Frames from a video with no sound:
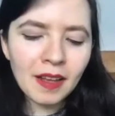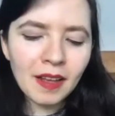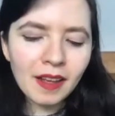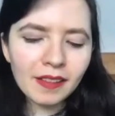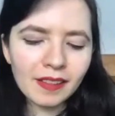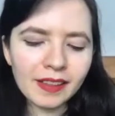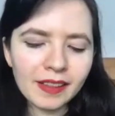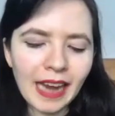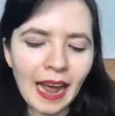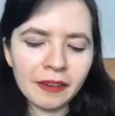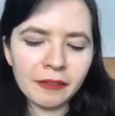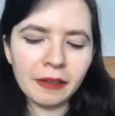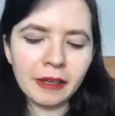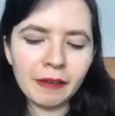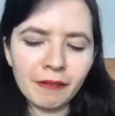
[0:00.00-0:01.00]
The
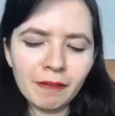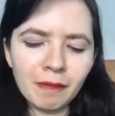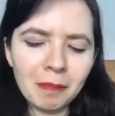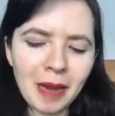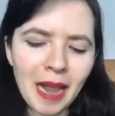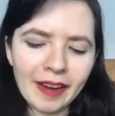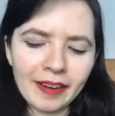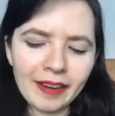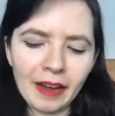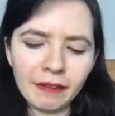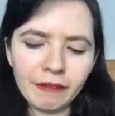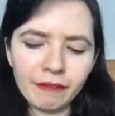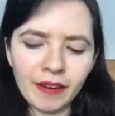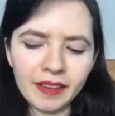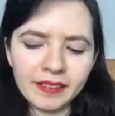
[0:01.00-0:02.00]
tannoy blared
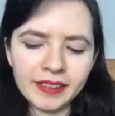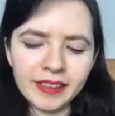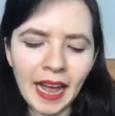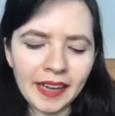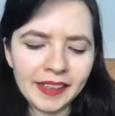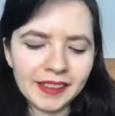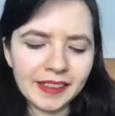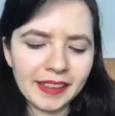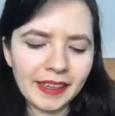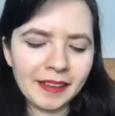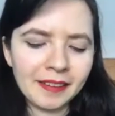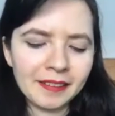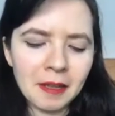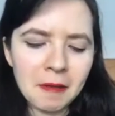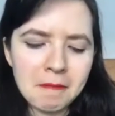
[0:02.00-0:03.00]
out first
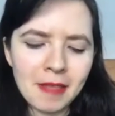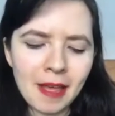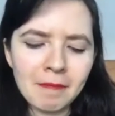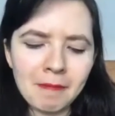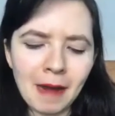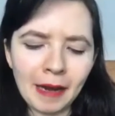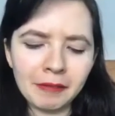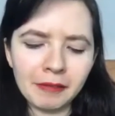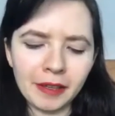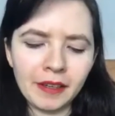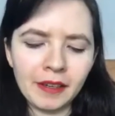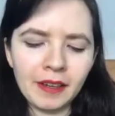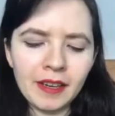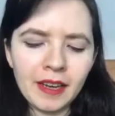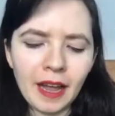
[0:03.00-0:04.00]
Cantonese, then
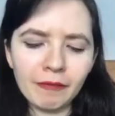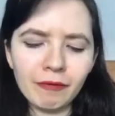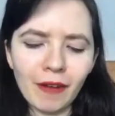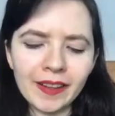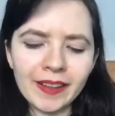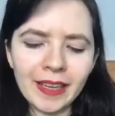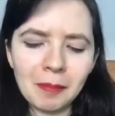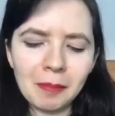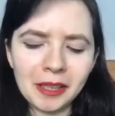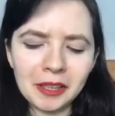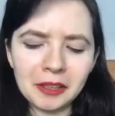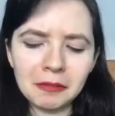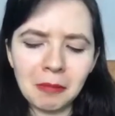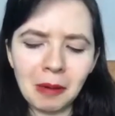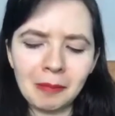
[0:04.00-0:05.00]
Mandarin, and finally a
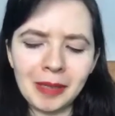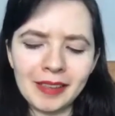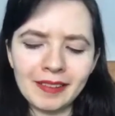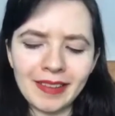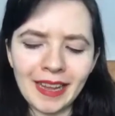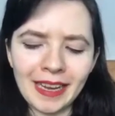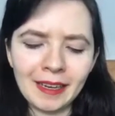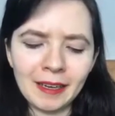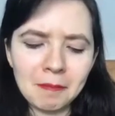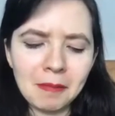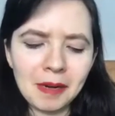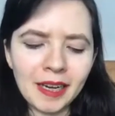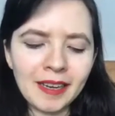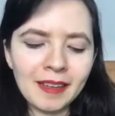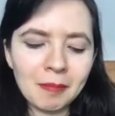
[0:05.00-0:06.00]
British woman saying,
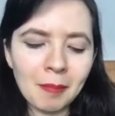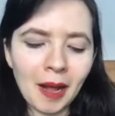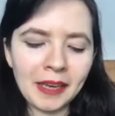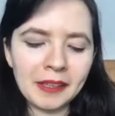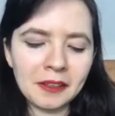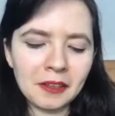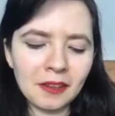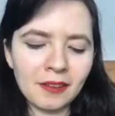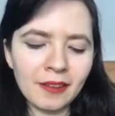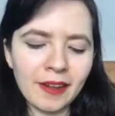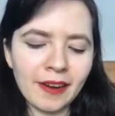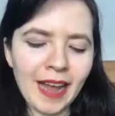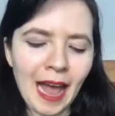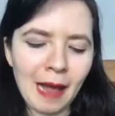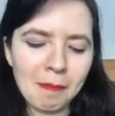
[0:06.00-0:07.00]
Please mind the
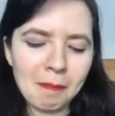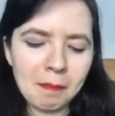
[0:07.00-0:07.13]
gap.